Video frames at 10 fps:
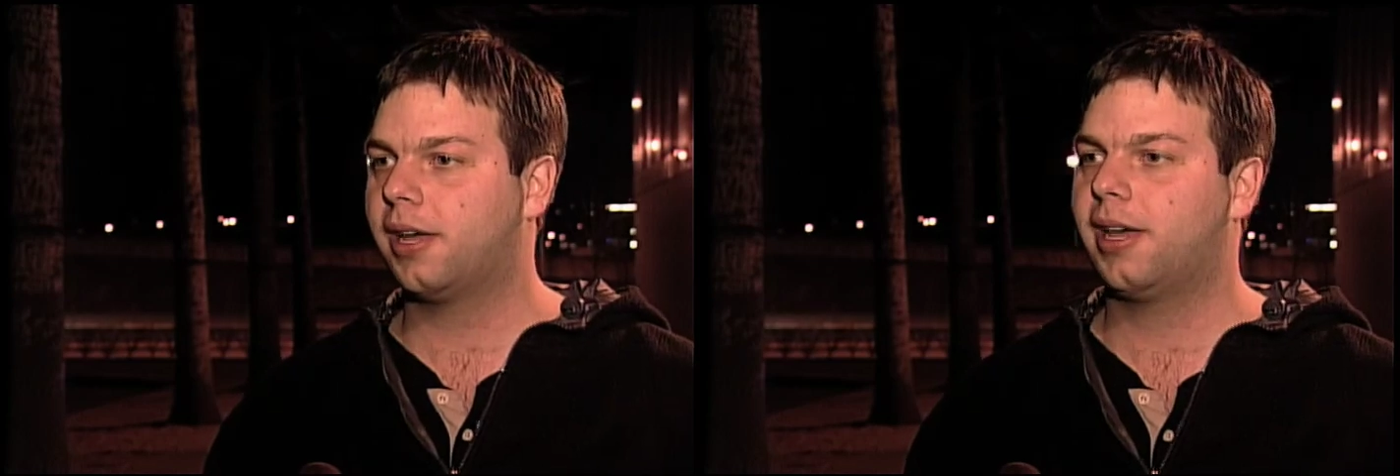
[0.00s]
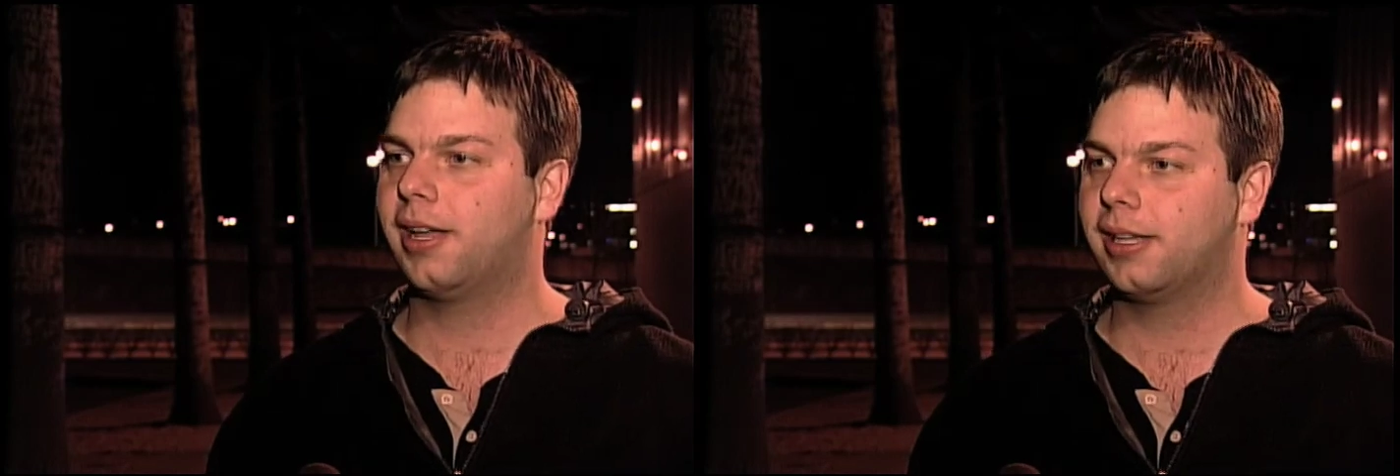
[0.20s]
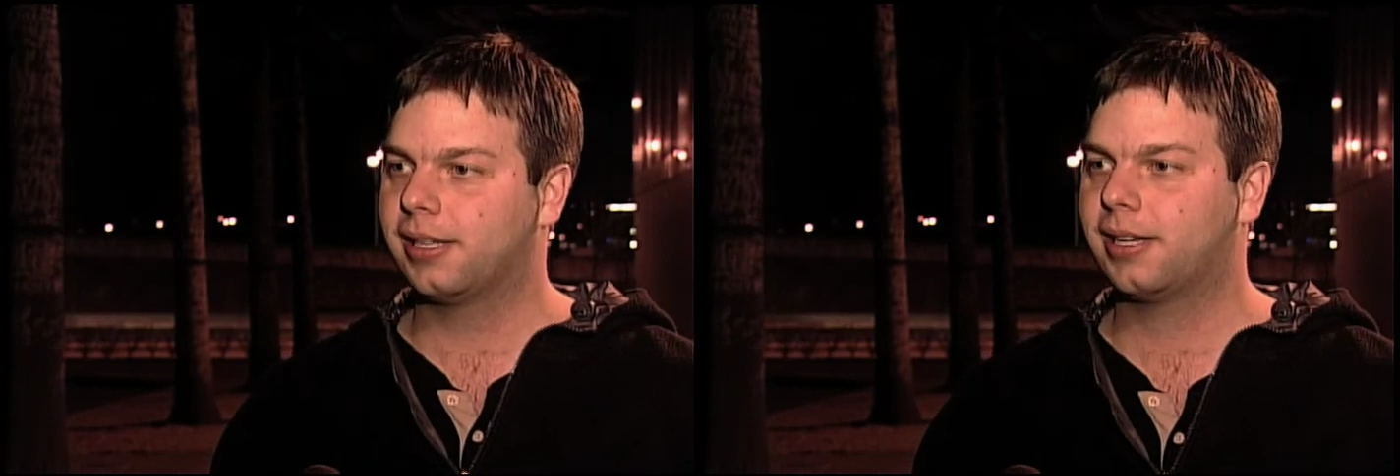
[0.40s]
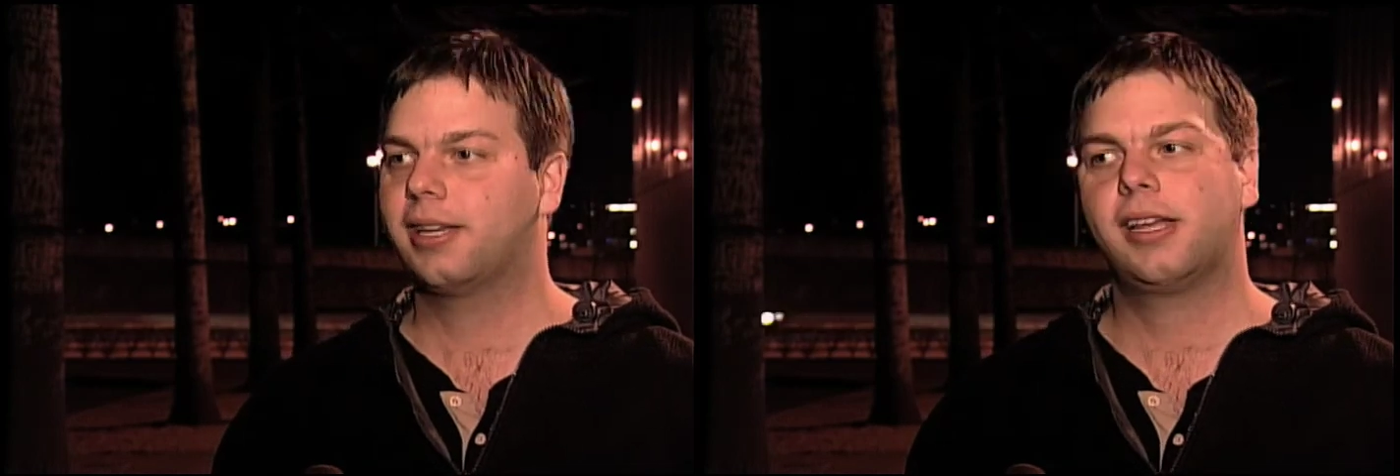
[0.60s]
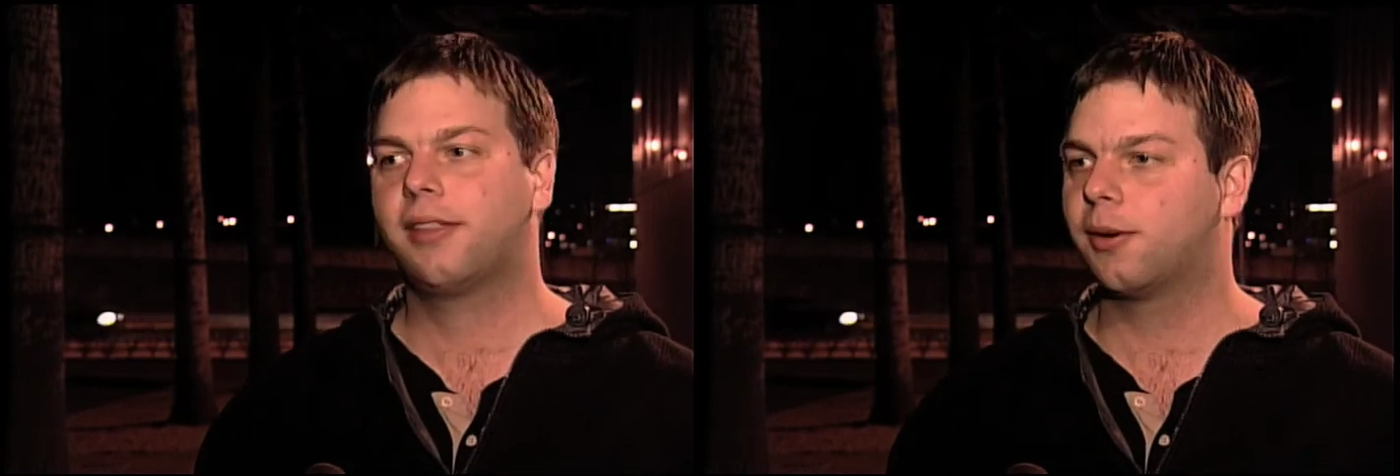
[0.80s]
and
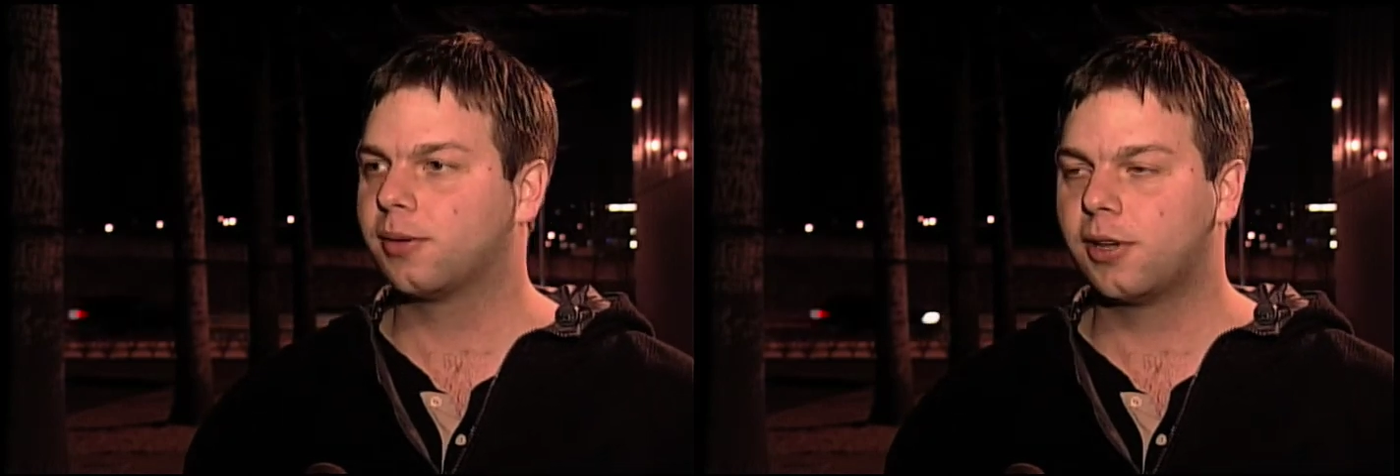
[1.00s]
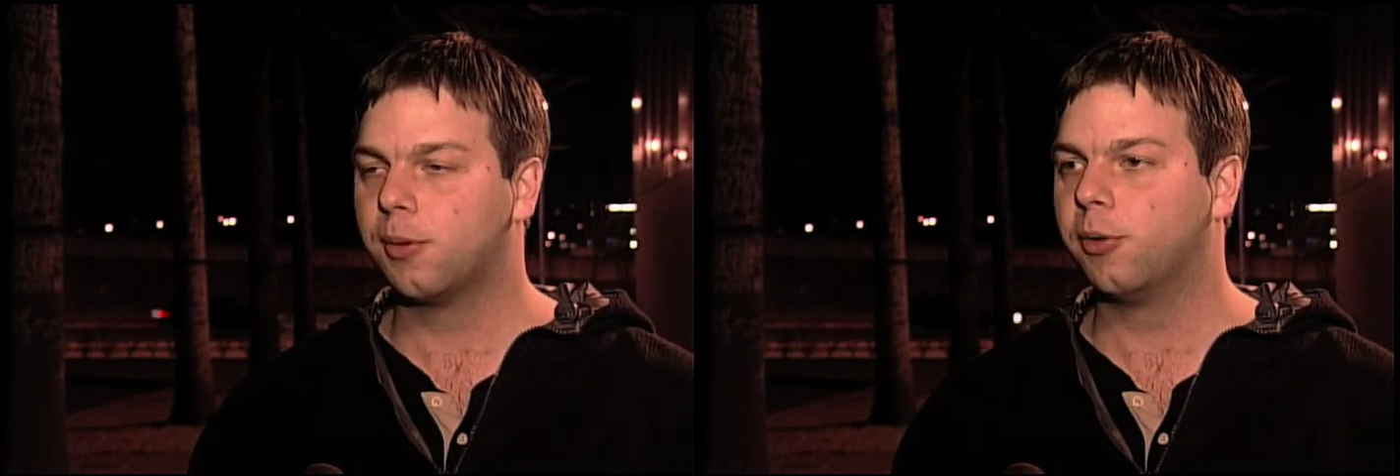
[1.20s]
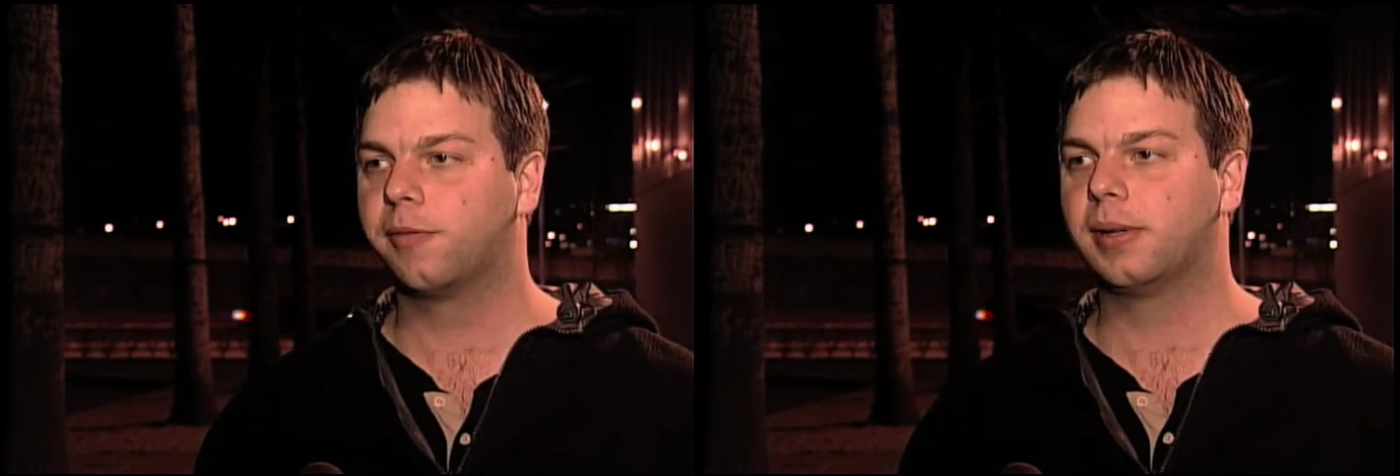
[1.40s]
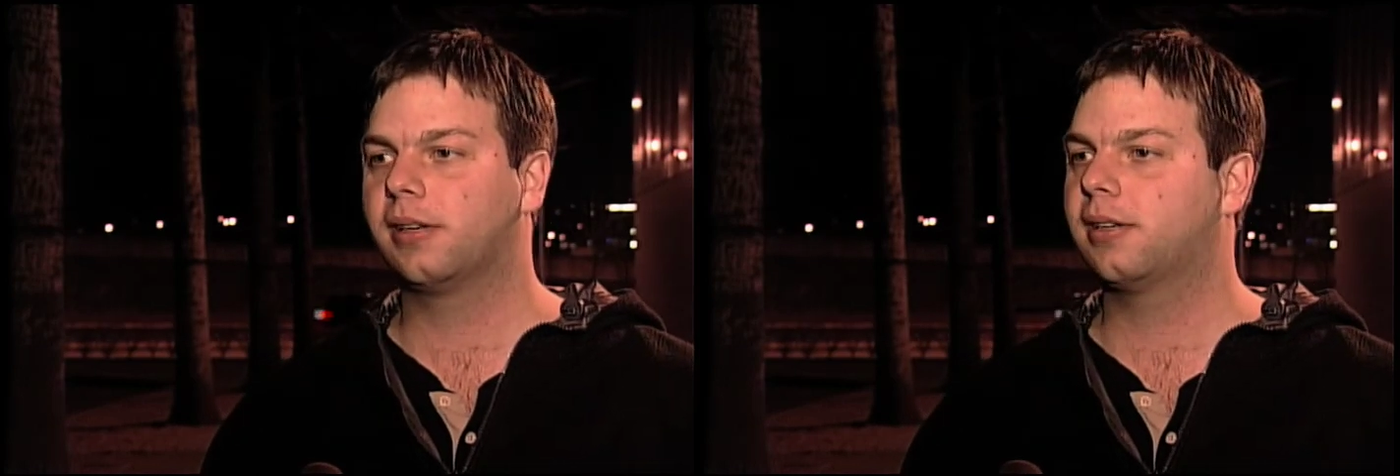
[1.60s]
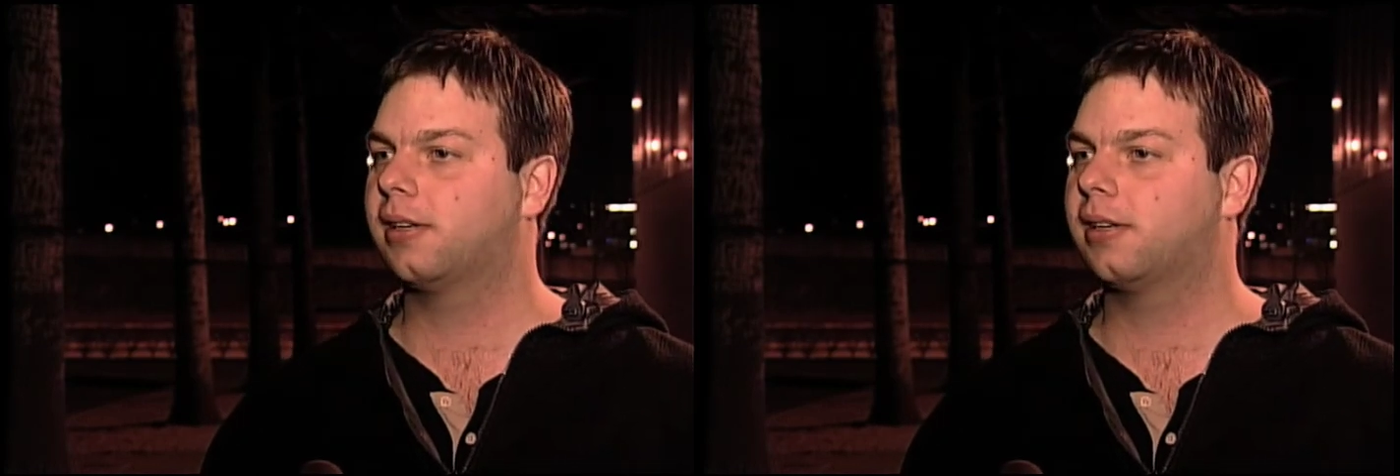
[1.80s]
there was no movement